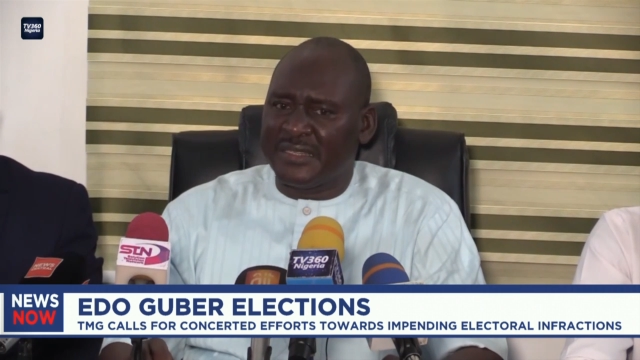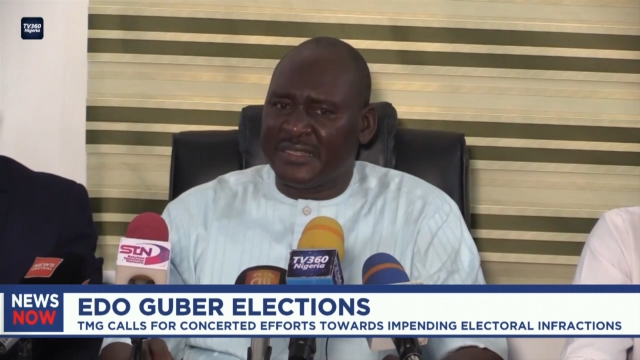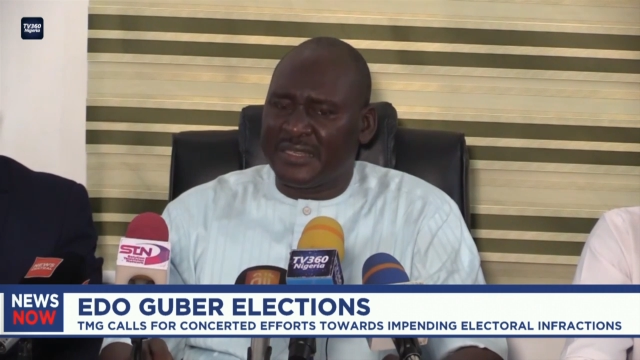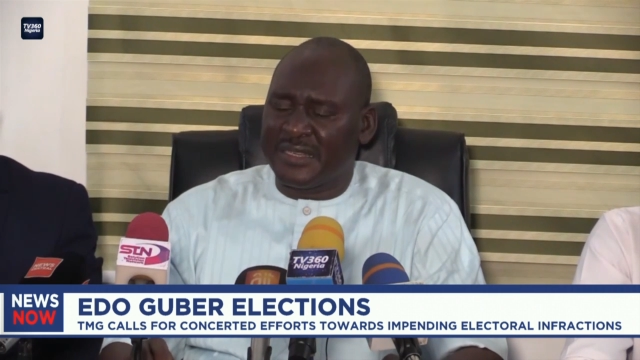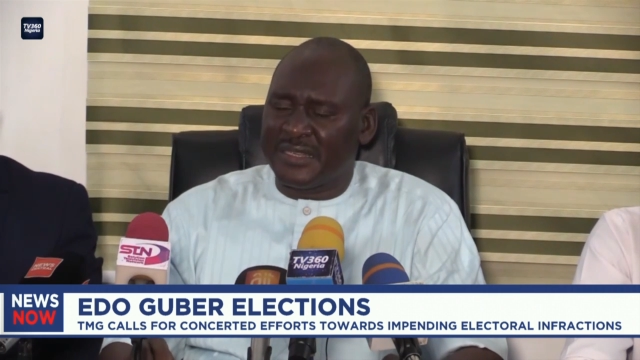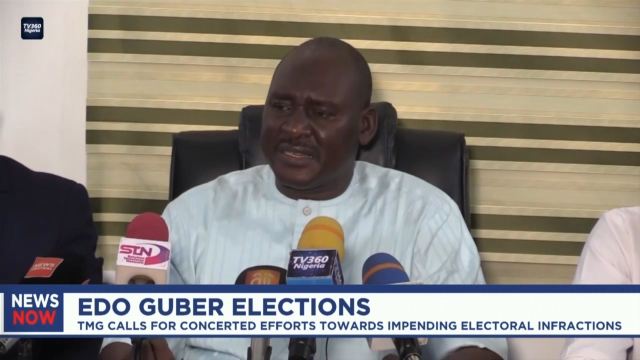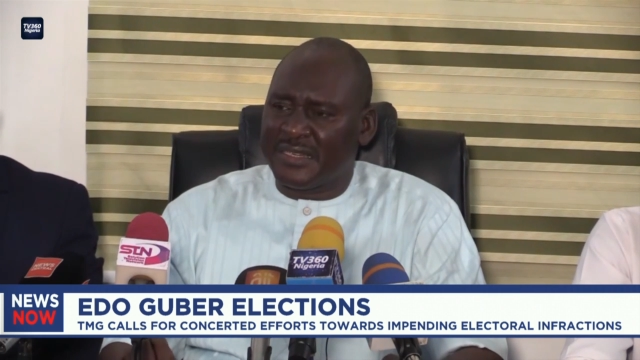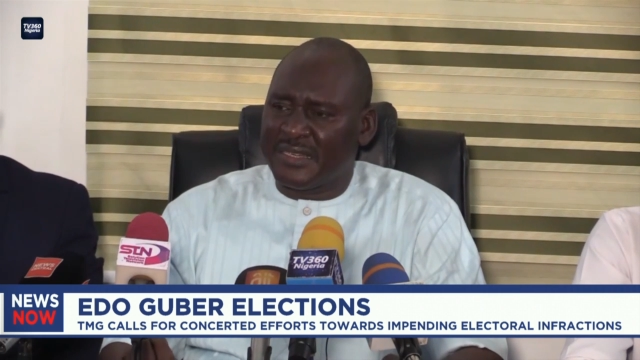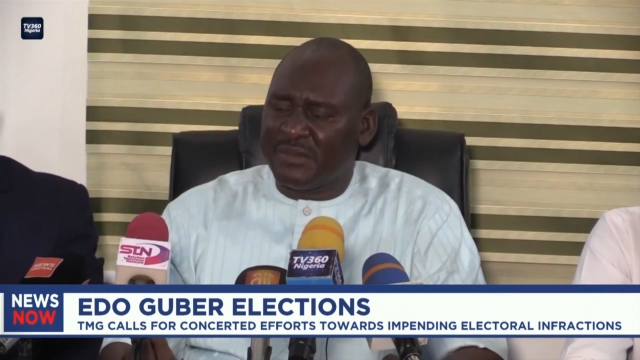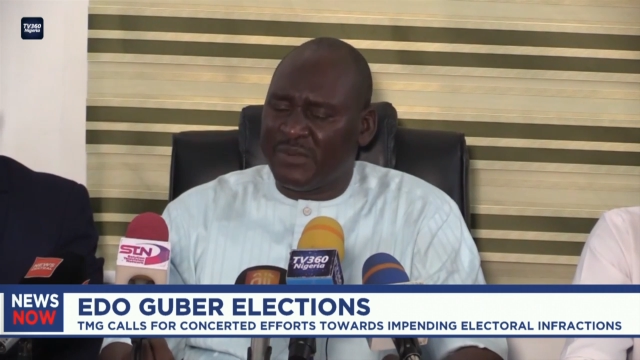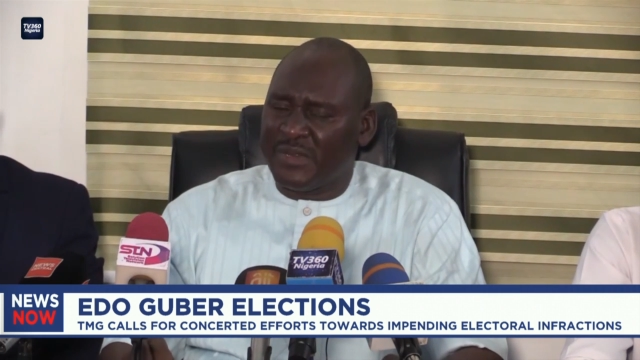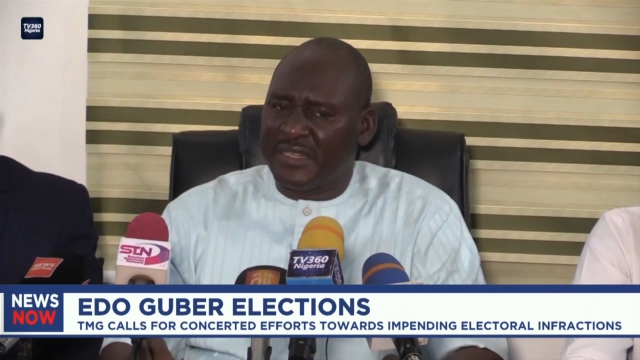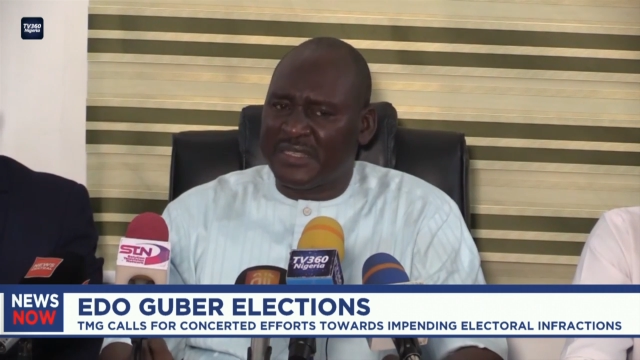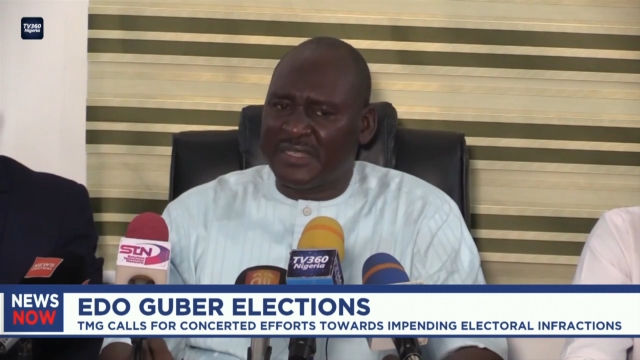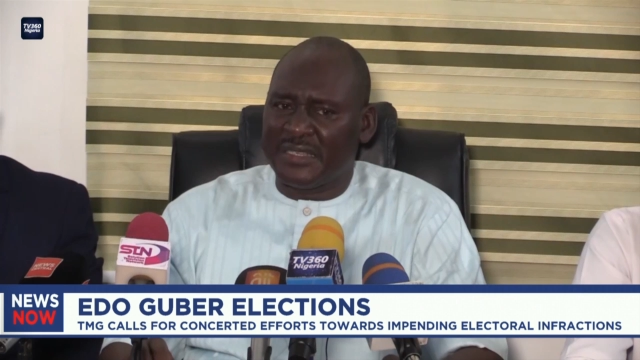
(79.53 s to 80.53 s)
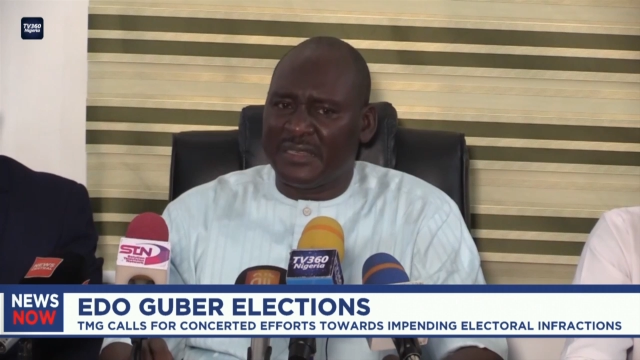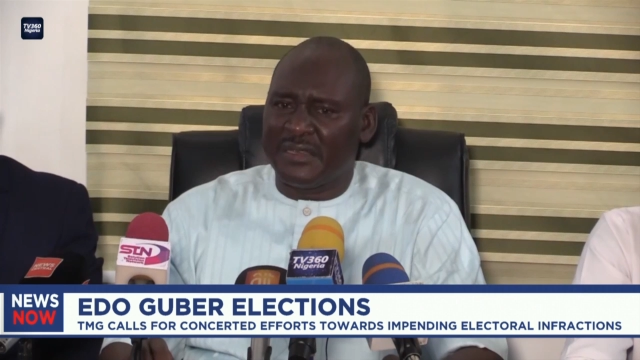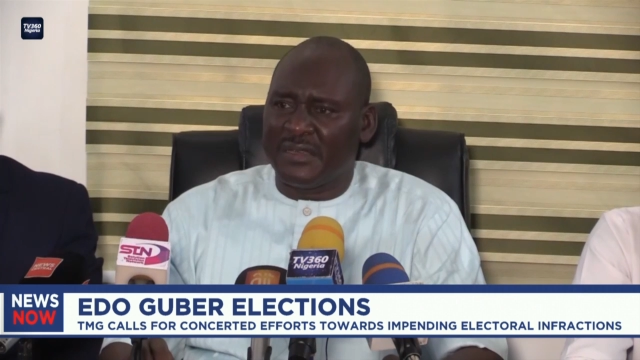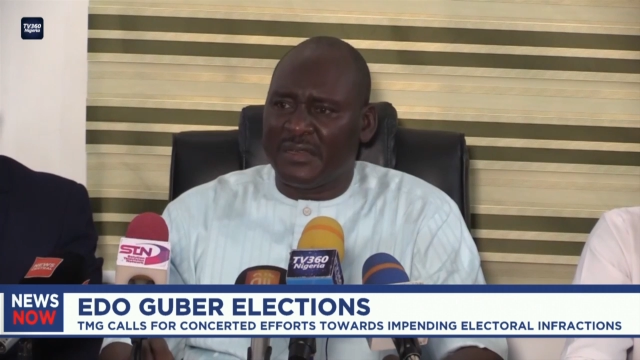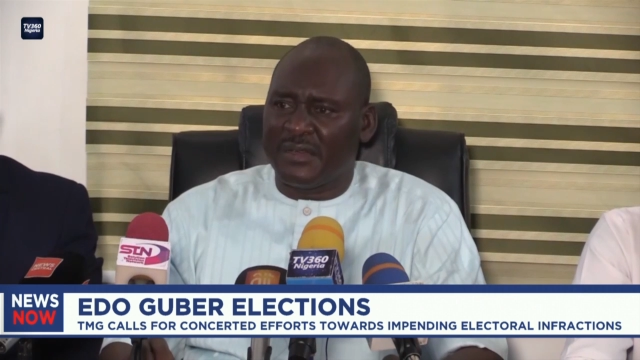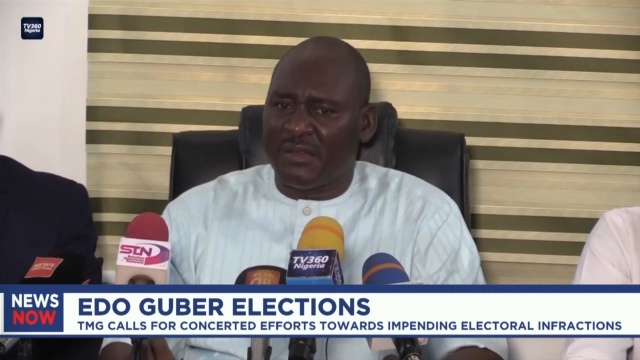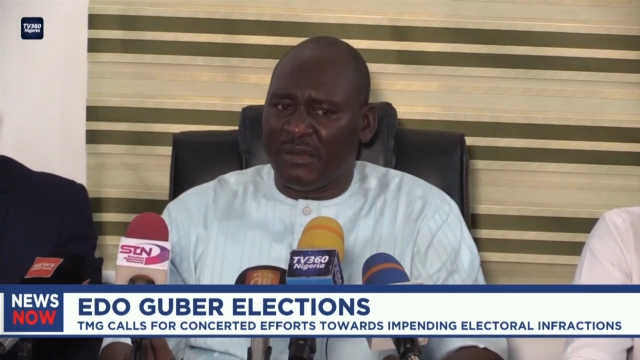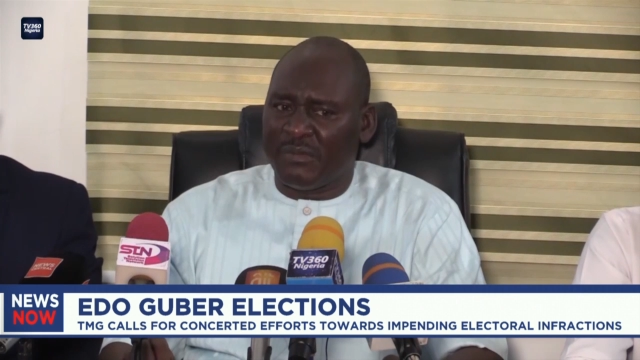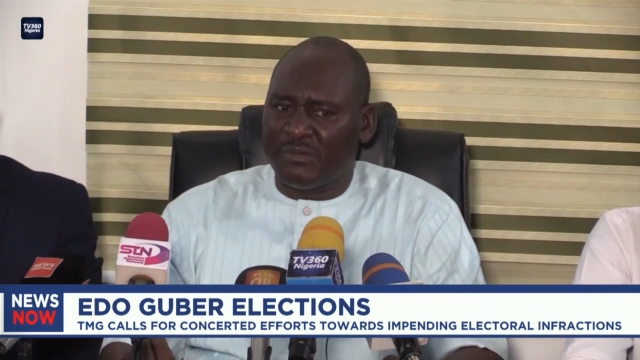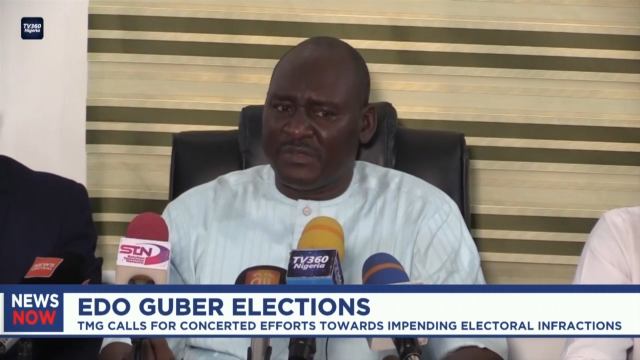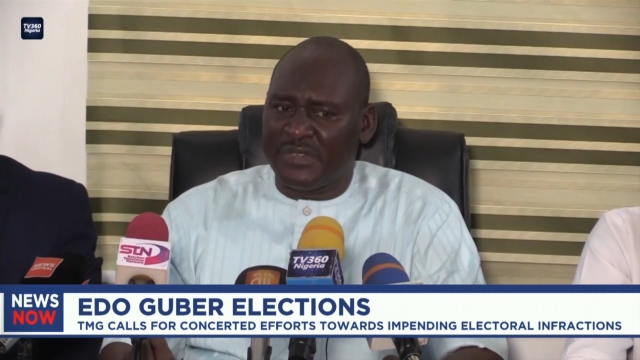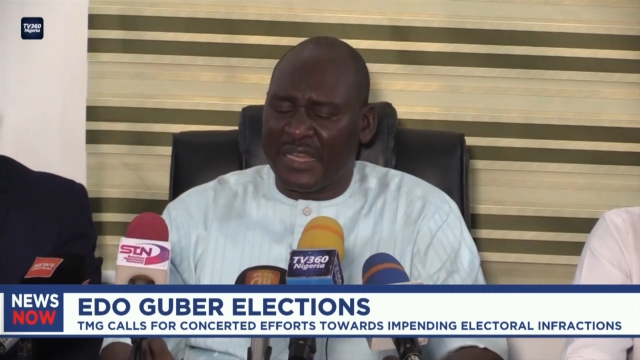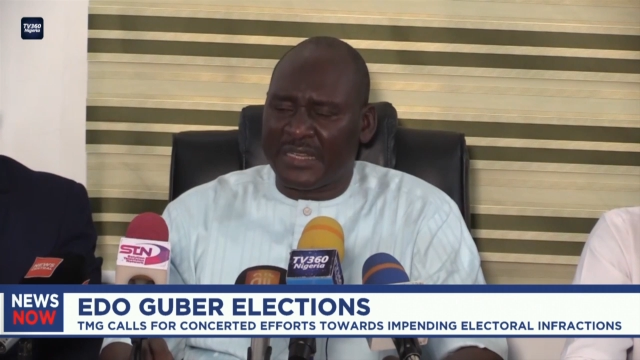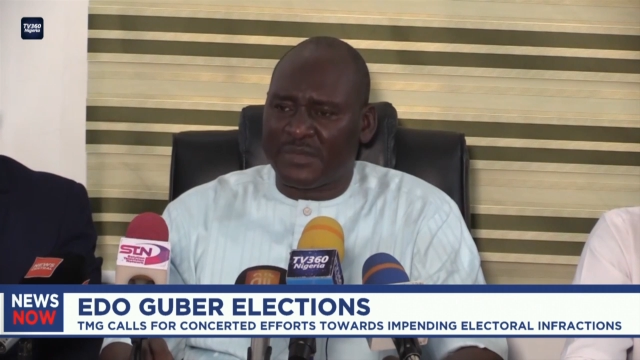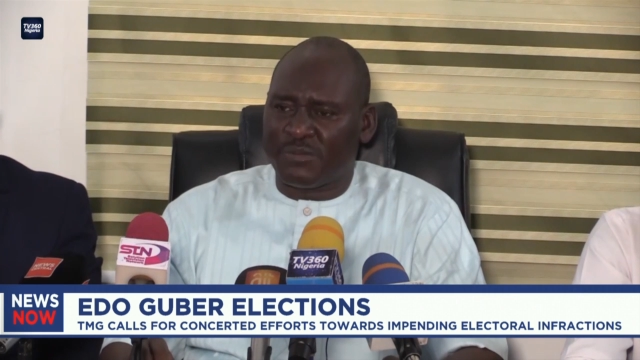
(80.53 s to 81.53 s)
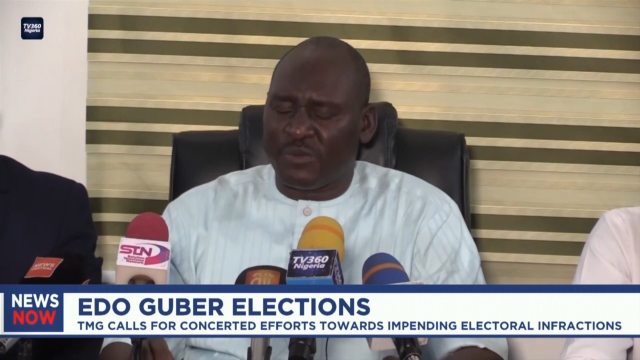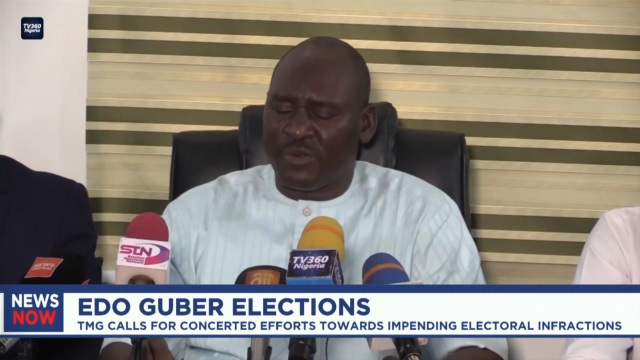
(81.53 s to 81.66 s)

the credibility of that